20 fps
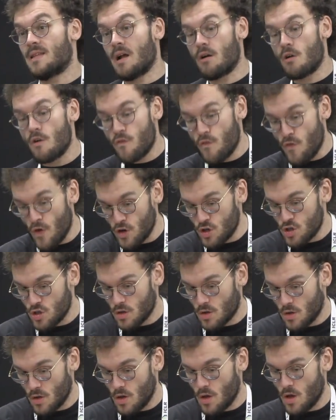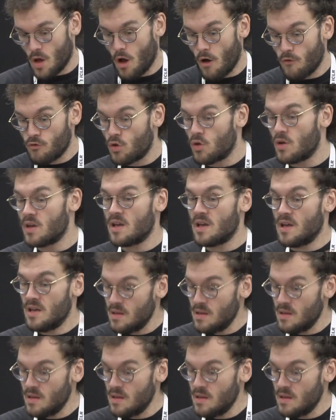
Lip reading: are a function of the